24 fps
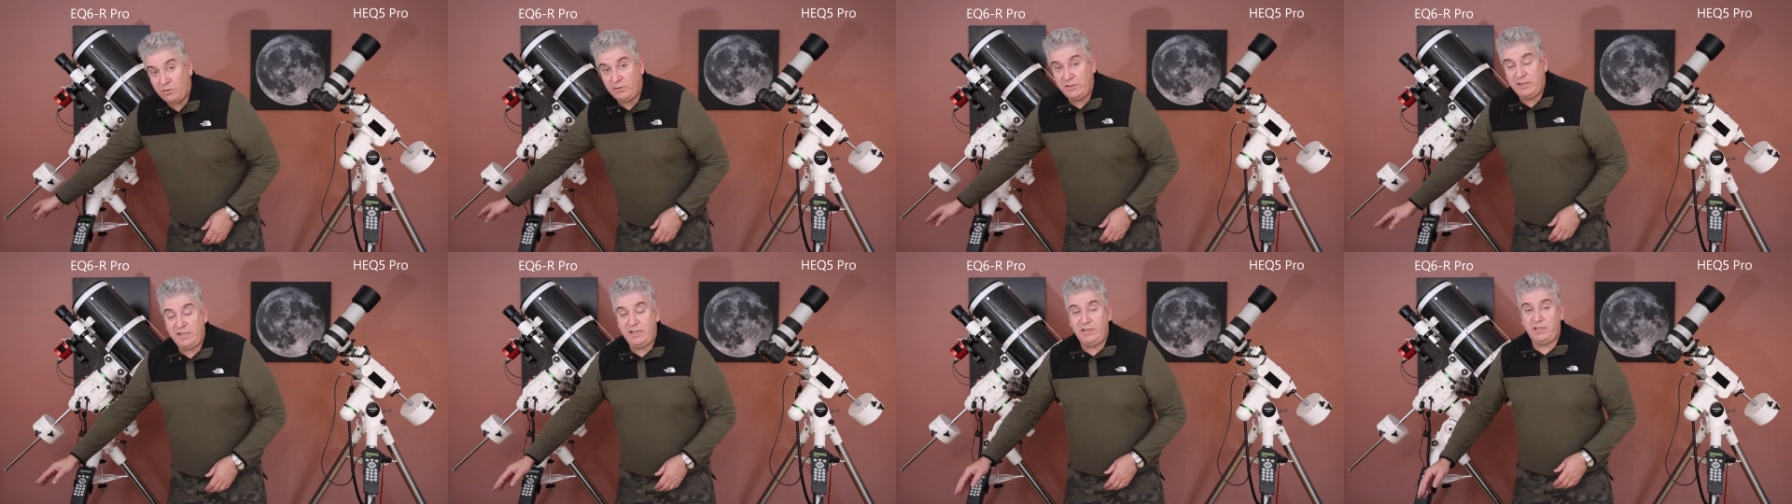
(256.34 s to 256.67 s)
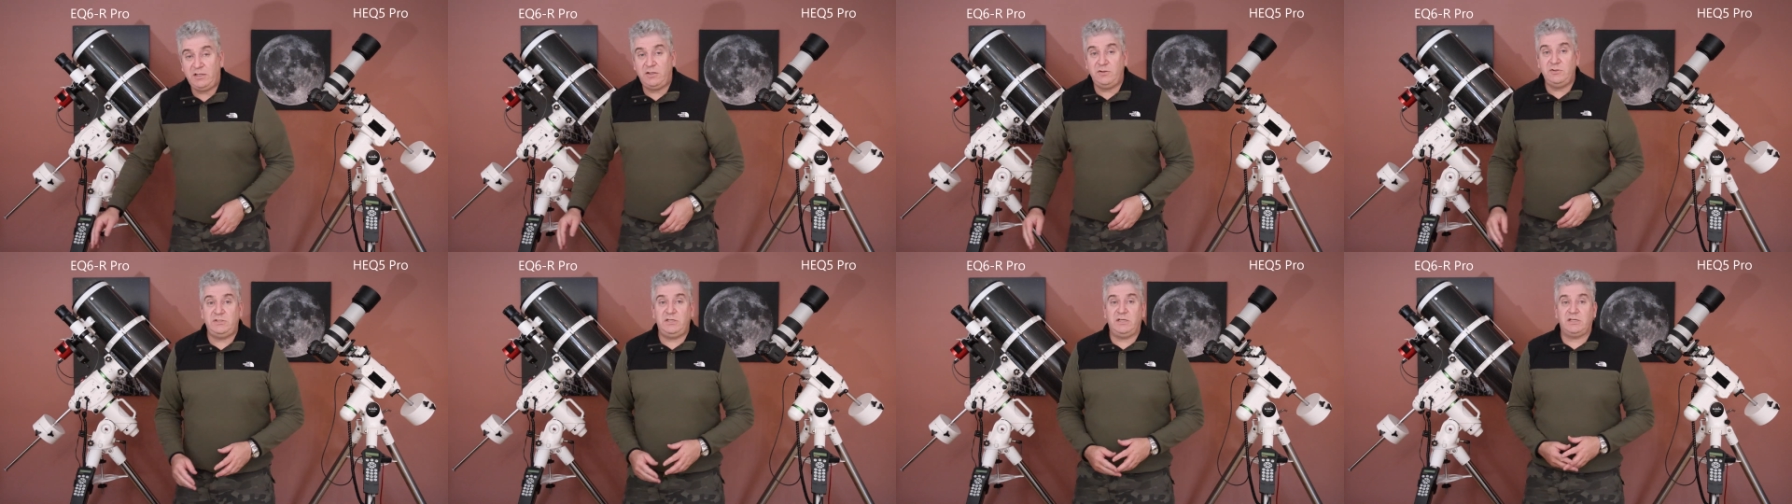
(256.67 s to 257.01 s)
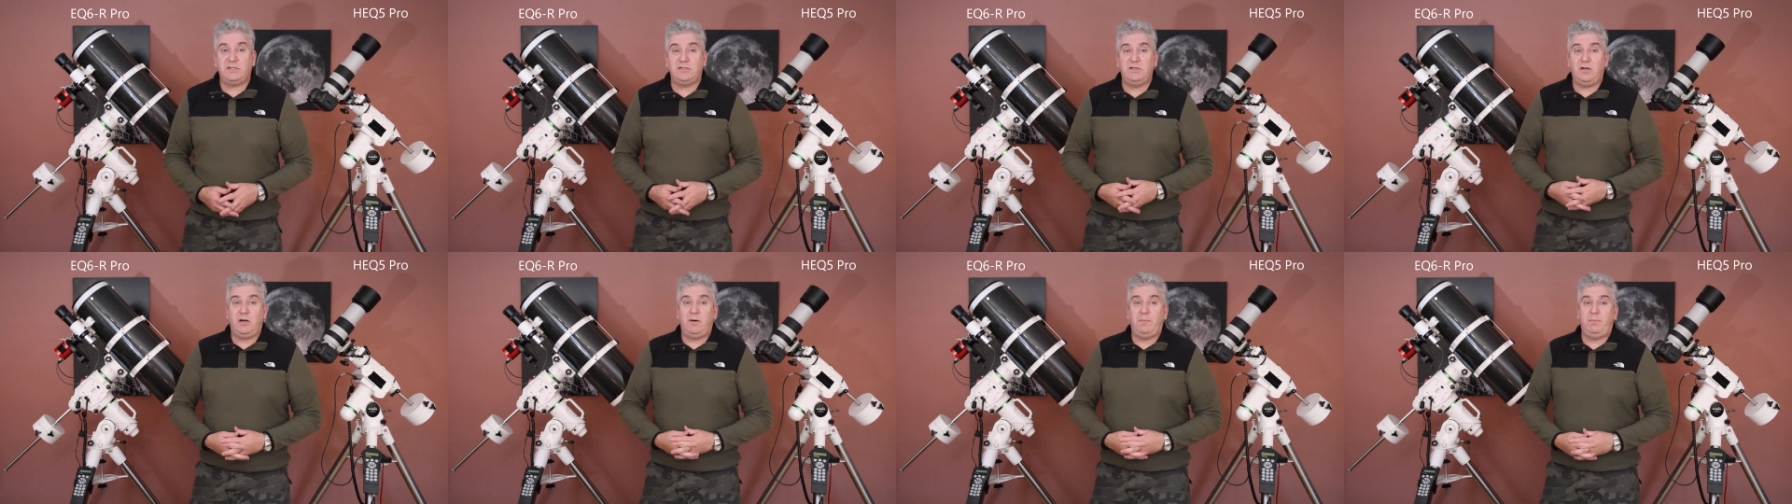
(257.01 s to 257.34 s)
on the
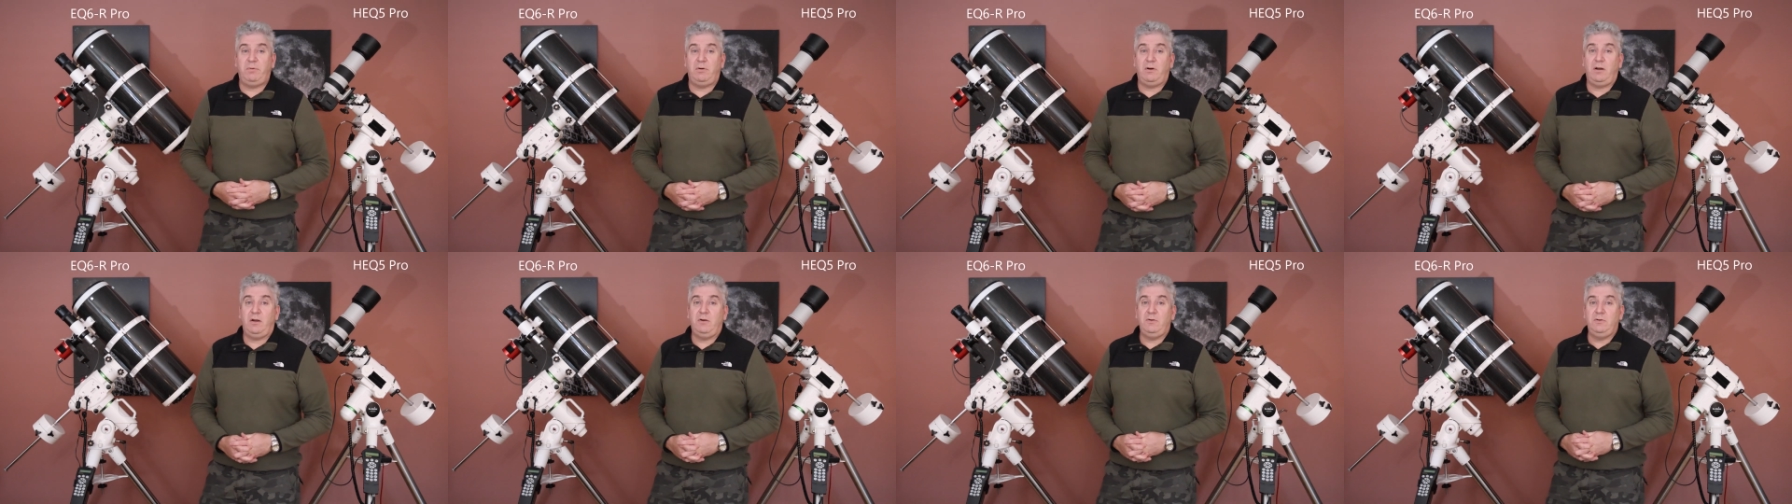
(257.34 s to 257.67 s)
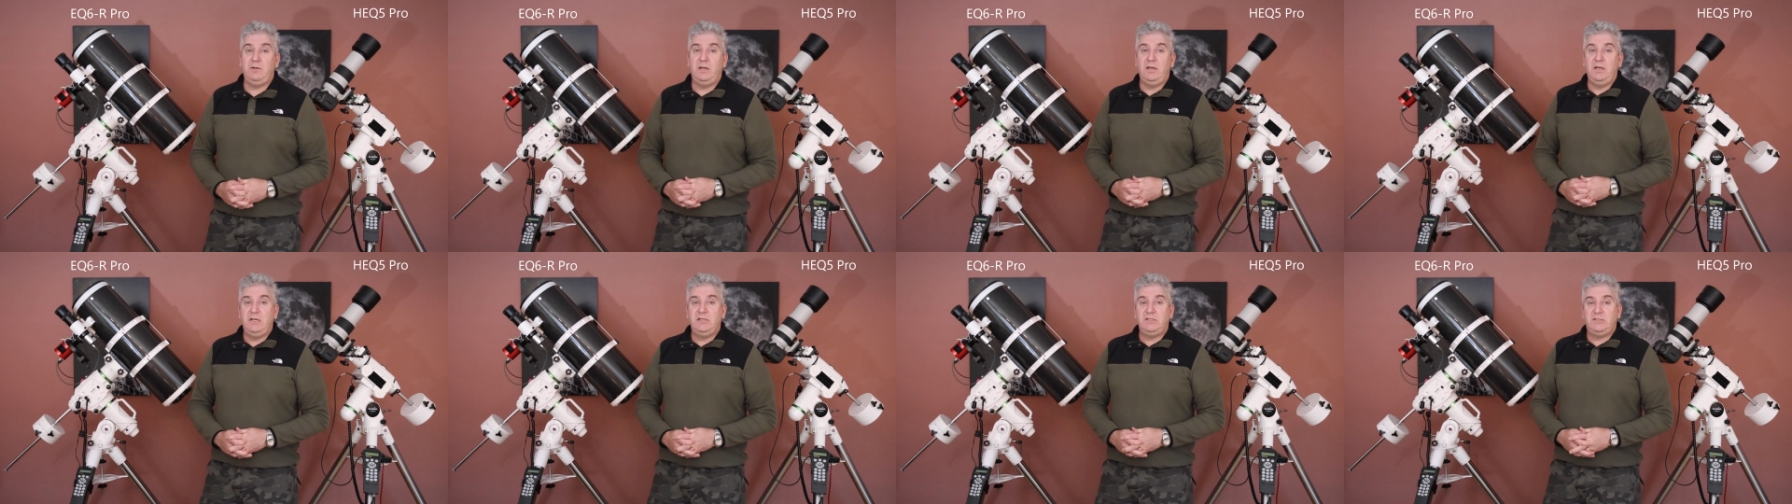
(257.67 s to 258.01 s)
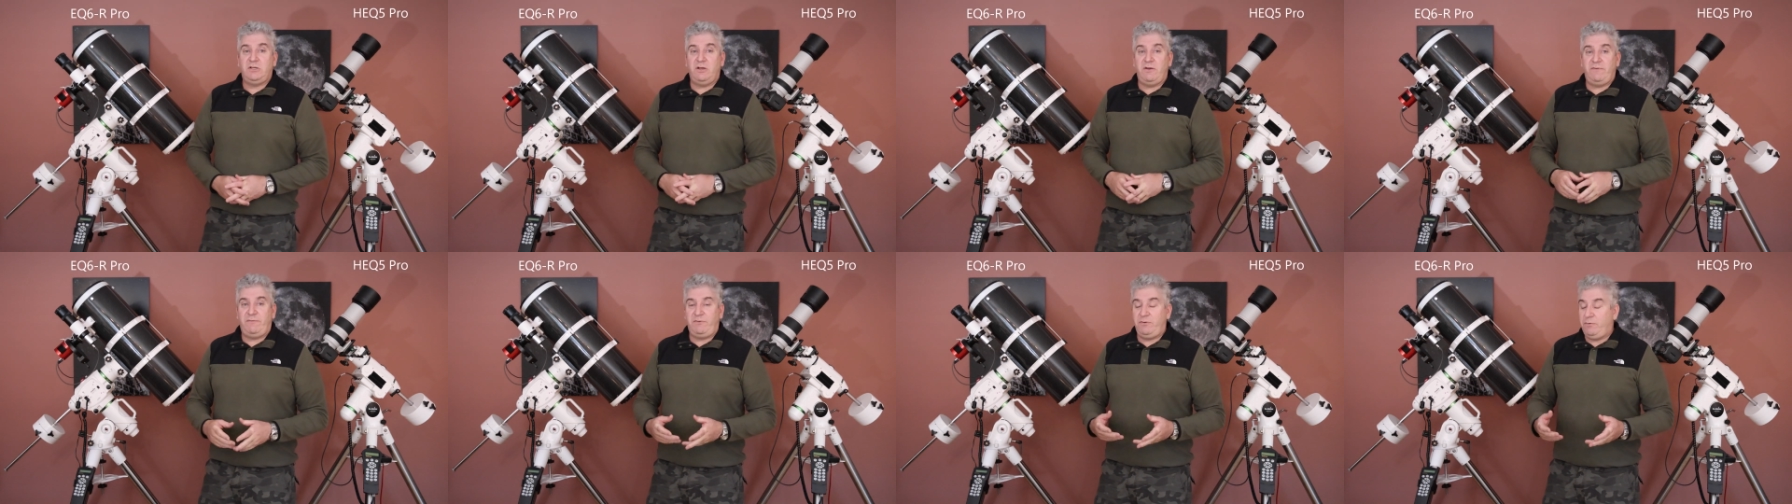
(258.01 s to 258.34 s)
EQ6R Pro,
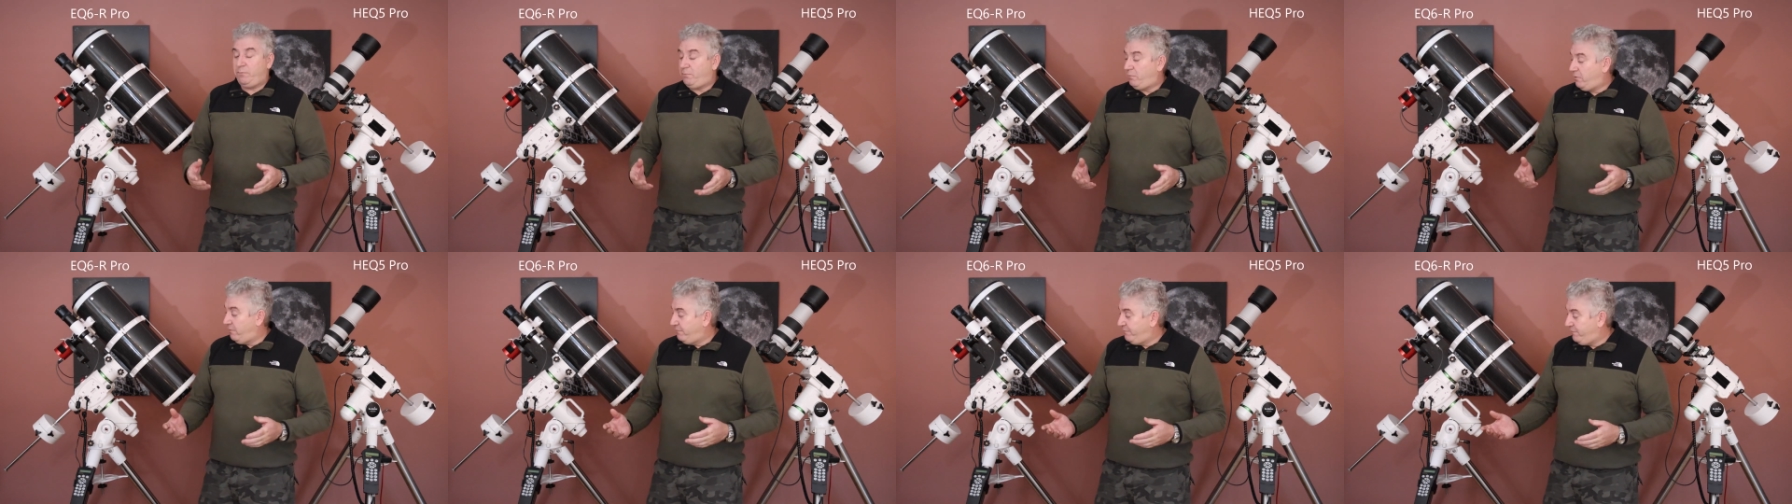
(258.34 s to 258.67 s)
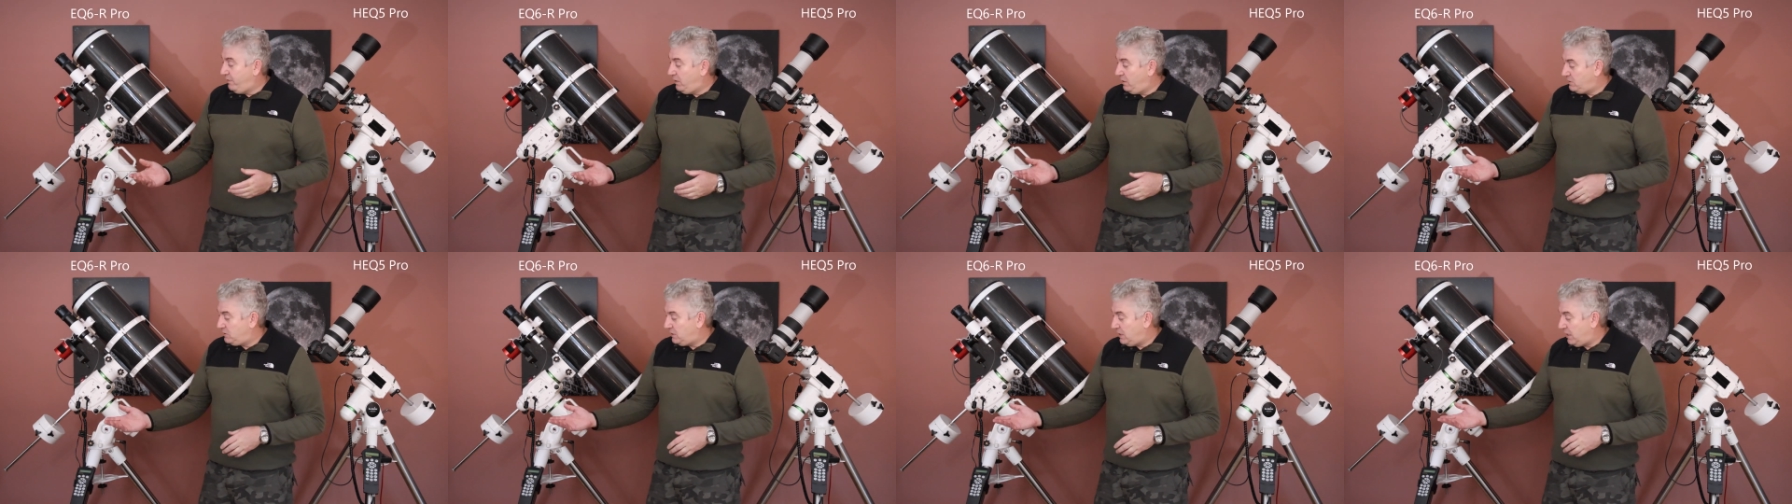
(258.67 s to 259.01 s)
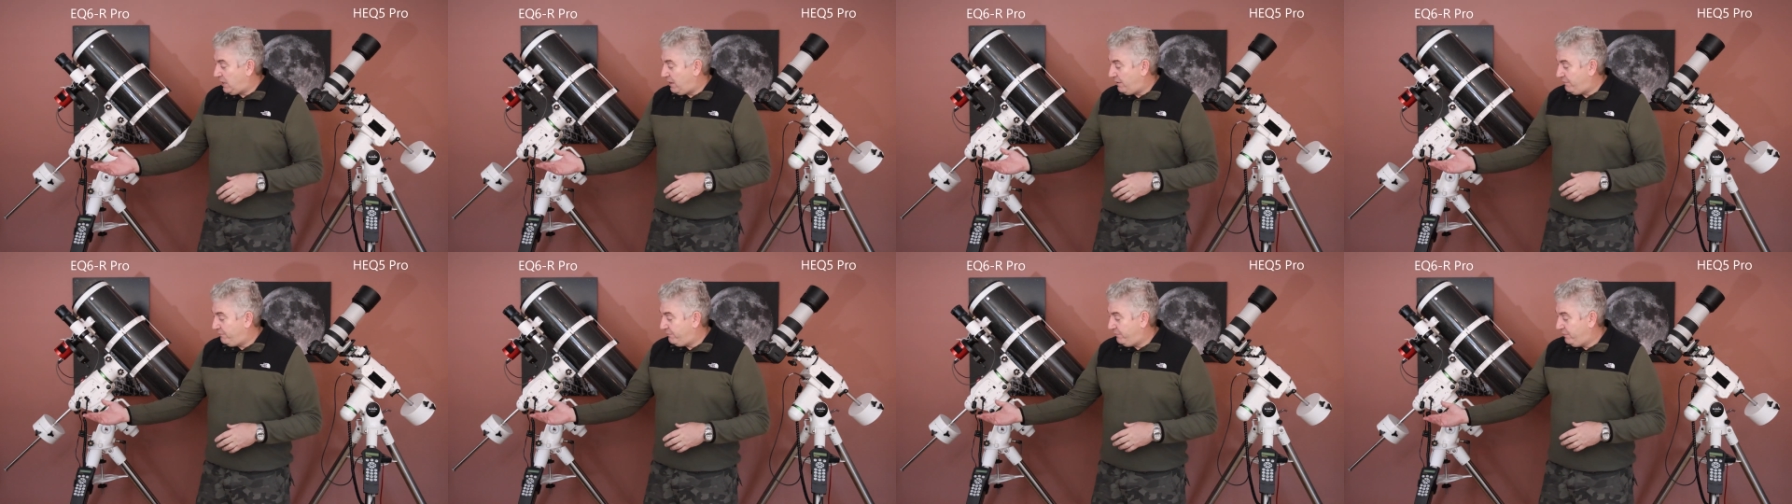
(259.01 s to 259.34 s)
so if you prefer to
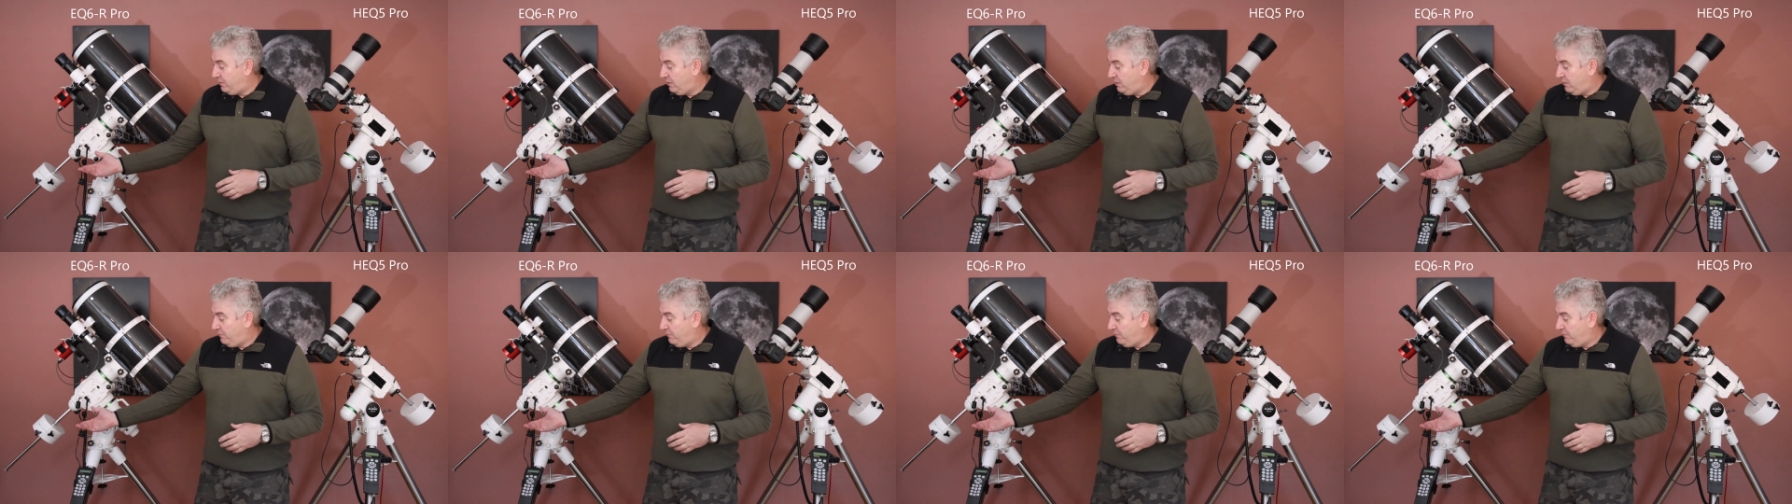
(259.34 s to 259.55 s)
have